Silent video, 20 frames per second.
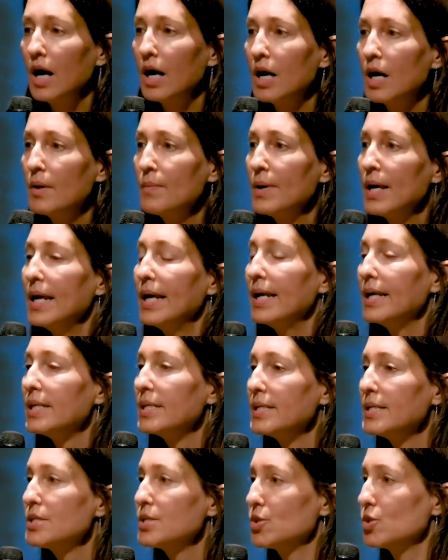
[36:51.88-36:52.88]
um,
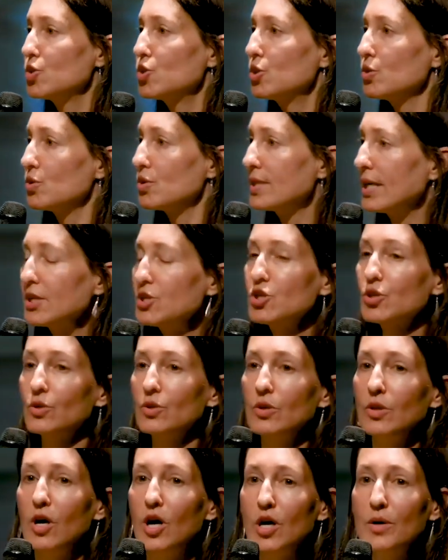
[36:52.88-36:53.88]
is to set your
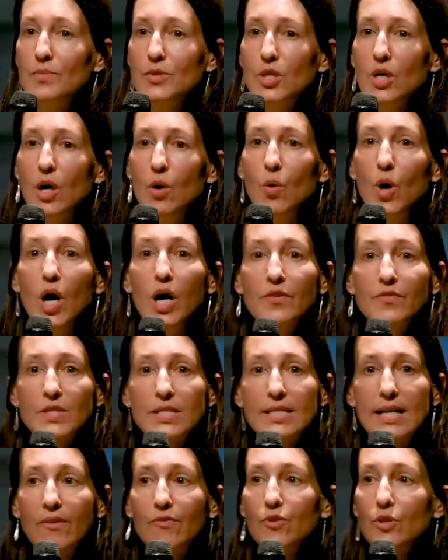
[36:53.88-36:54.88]
alarm to go off
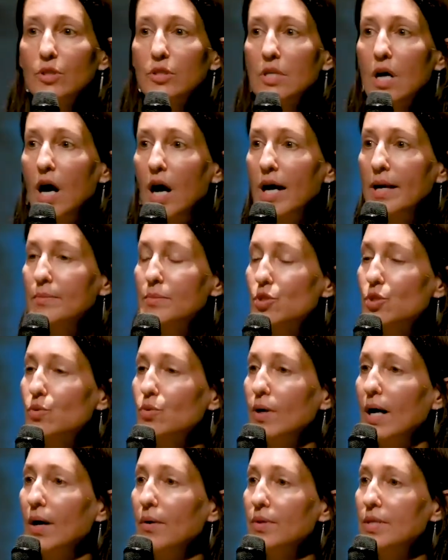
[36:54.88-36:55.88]
several times
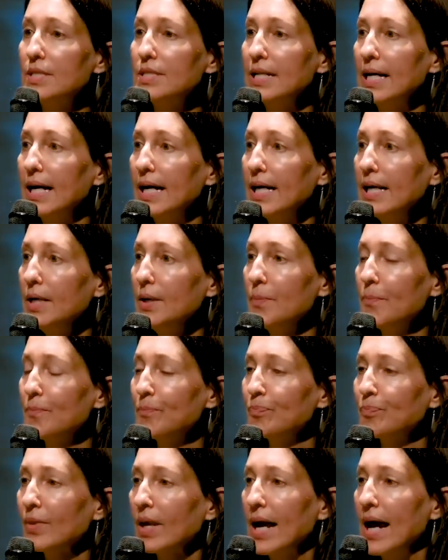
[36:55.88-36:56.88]
throughout the day
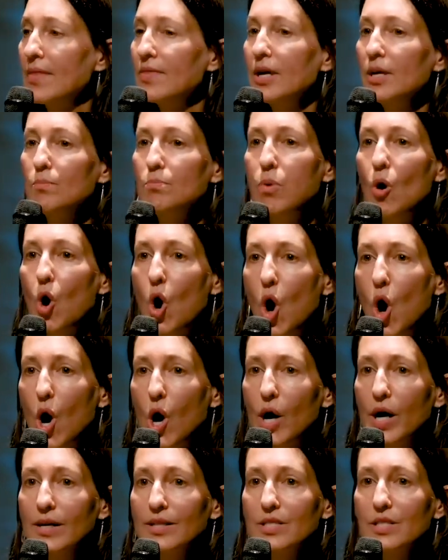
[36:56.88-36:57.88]
and then
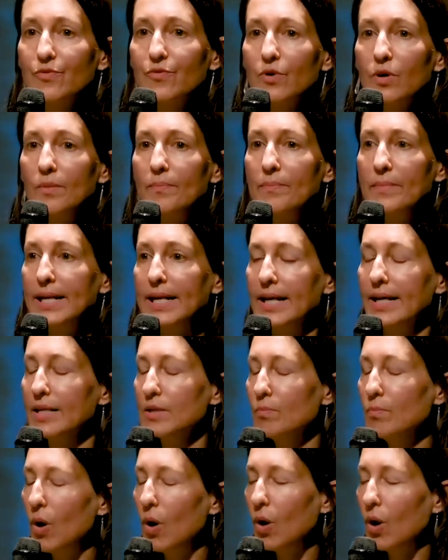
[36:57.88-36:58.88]
pause for a minute,
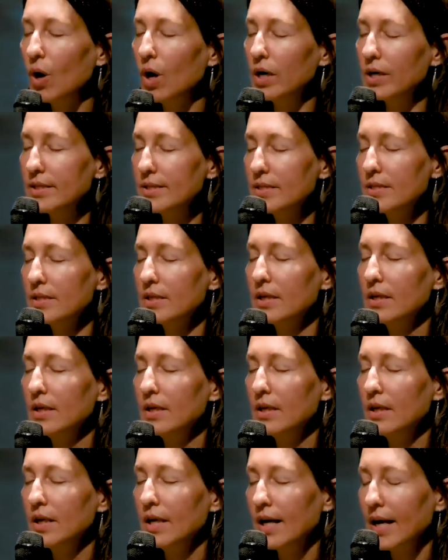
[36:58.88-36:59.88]
pause,
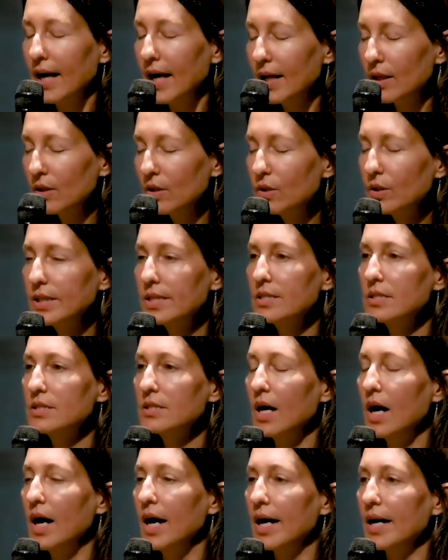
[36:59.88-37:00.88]
and look
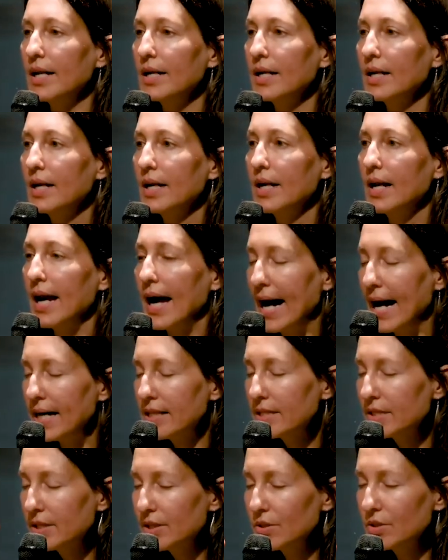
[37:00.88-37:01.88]
inside.
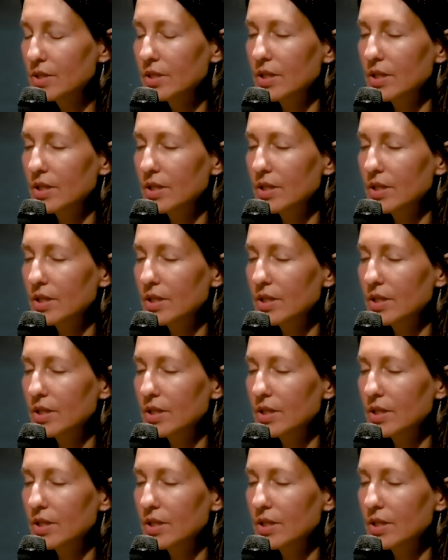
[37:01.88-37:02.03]
Ask